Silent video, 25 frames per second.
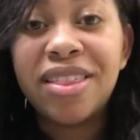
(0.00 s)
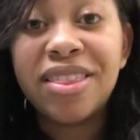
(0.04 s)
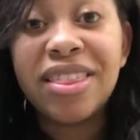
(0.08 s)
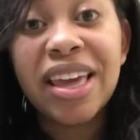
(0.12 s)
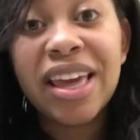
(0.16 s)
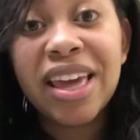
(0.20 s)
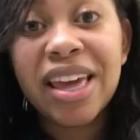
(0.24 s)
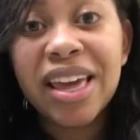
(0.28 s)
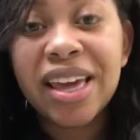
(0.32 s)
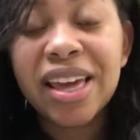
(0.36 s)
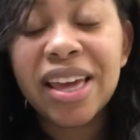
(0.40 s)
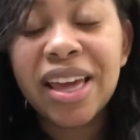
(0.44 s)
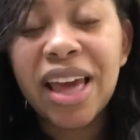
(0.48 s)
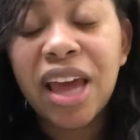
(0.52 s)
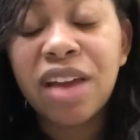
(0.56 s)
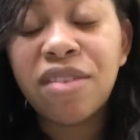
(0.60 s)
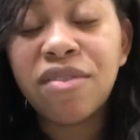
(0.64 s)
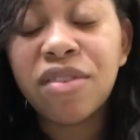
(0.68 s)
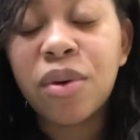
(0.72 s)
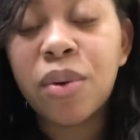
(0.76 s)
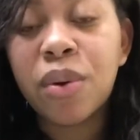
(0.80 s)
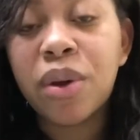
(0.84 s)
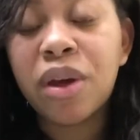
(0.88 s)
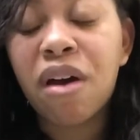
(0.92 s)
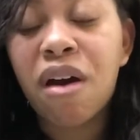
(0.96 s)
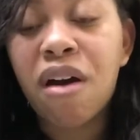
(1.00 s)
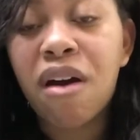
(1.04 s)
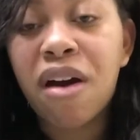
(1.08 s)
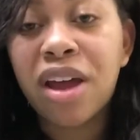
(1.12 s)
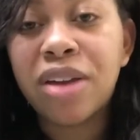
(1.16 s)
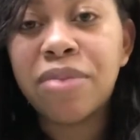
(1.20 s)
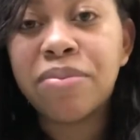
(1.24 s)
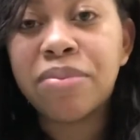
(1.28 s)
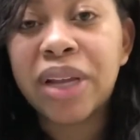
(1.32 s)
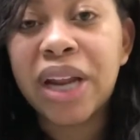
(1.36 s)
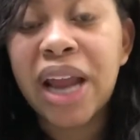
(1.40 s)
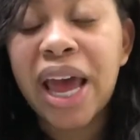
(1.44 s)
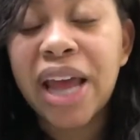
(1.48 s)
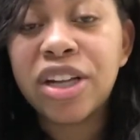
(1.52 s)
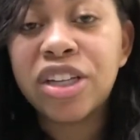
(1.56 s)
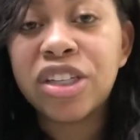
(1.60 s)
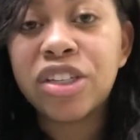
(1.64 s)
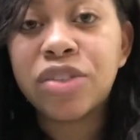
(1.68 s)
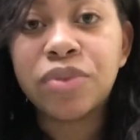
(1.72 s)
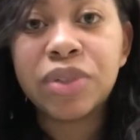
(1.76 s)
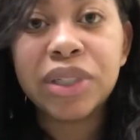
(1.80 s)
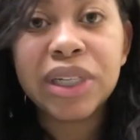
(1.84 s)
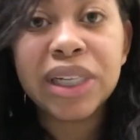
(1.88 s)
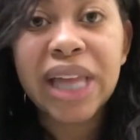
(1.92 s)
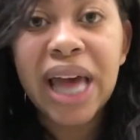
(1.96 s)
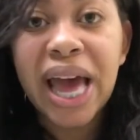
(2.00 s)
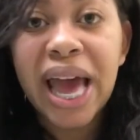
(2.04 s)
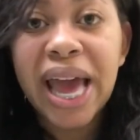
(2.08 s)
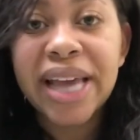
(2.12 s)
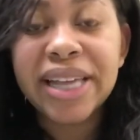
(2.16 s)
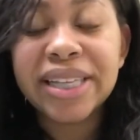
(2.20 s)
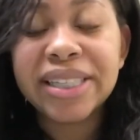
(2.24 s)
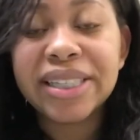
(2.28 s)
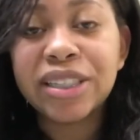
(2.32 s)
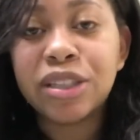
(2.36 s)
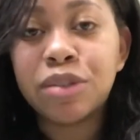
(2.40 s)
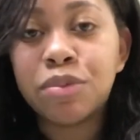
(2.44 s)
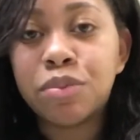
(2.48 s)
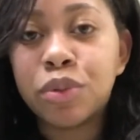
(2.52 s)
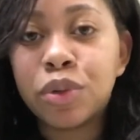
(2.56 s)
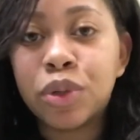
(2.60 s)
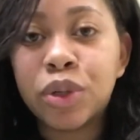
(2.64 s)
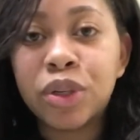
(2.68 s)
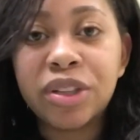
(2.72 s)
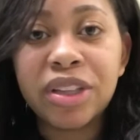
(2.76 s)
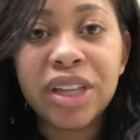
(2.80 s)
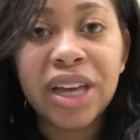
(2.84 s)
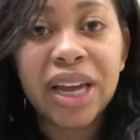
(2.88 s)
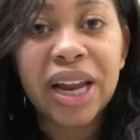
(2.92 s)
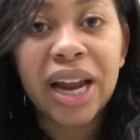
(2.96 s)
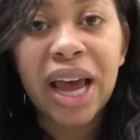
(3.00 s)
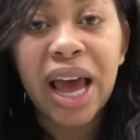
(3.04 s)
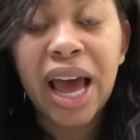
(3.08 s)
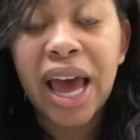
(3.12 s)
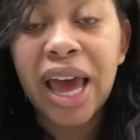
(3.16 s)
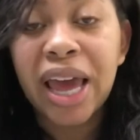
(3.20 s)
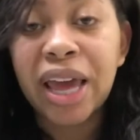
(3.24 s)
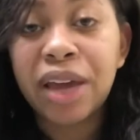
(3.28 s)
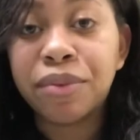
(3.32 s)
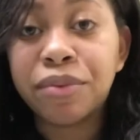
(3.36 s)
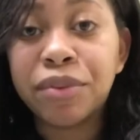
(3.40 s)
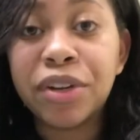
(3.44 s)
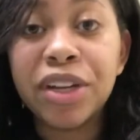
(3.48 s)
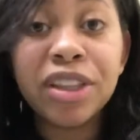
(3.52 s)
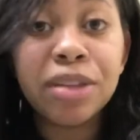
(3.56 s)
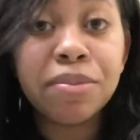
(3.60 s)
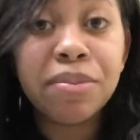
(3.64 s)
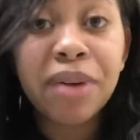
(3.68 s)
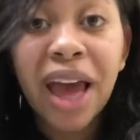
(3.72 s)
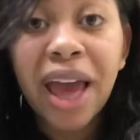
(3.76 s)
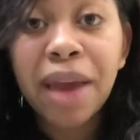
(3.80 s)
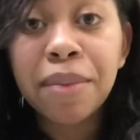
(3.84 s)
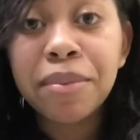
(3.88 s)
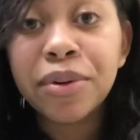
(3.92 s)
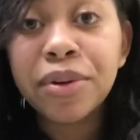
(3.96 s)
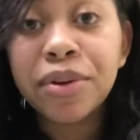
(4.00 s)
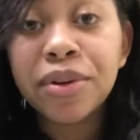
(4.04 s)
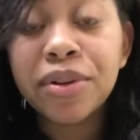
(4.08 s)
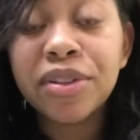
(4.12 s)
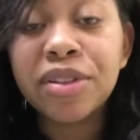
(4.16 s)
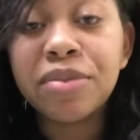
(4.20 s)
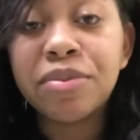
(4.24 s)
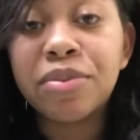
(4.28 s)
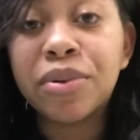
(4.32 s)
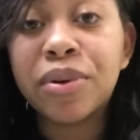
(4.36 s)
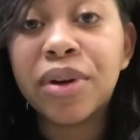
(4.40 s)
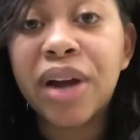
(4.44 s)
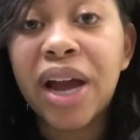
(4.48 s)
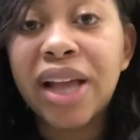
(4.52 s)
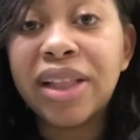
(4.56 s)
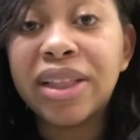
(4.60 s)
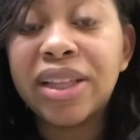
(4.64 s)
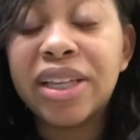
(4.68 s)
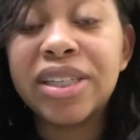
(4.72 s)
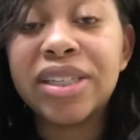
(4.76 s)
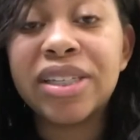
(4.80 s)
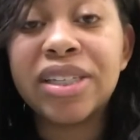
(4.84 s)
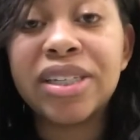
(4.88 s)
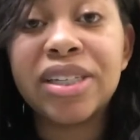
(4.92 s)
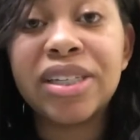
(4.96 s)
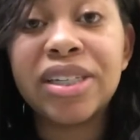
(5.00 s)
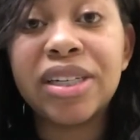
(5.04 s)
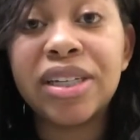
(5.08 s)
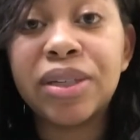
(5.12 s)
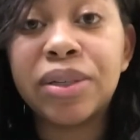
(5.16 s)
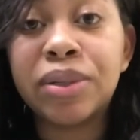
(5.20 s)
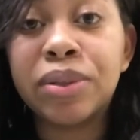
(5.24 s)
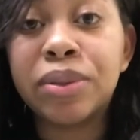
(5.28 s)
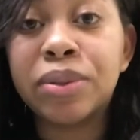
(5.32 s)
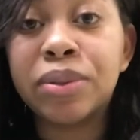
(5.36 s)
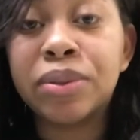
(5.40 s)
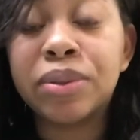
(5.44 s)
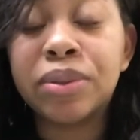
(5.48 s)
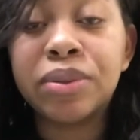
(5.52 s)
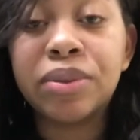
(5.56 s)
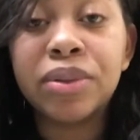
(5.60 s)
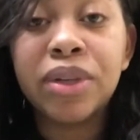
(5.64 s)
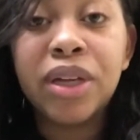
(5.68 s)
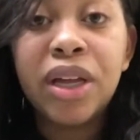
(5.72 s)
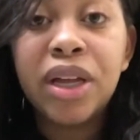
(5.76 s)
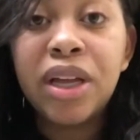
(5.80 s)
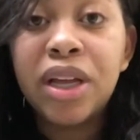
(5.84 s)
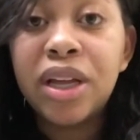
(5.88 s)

thing kind of going on, but I just realized the more that I read the Bible, the more I listen to